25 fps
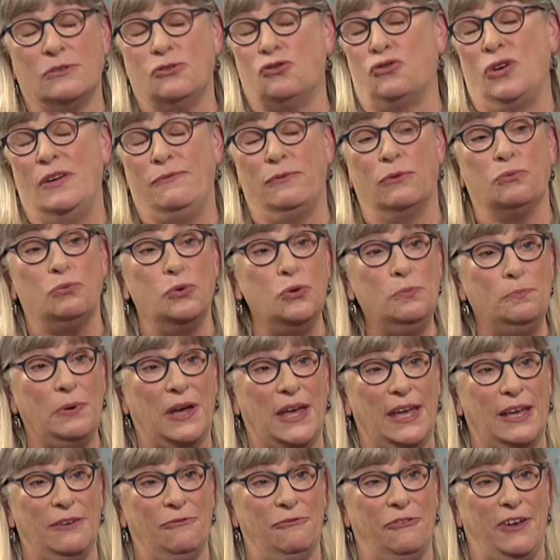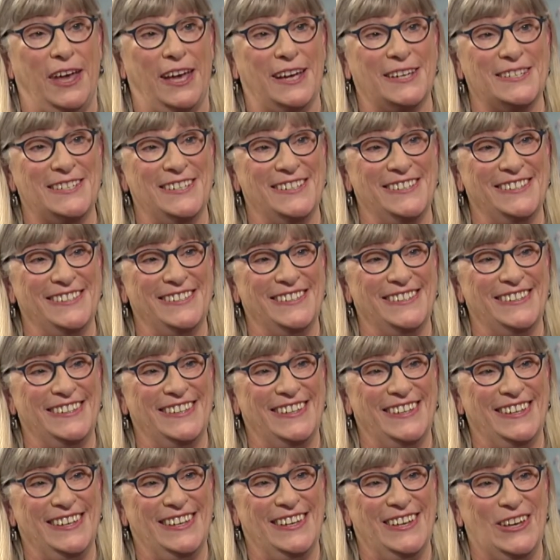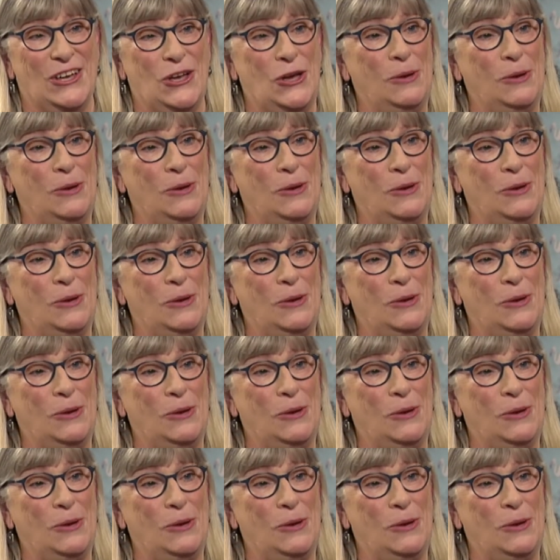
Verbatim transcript: Trevor Rupe, in fact. See, wow.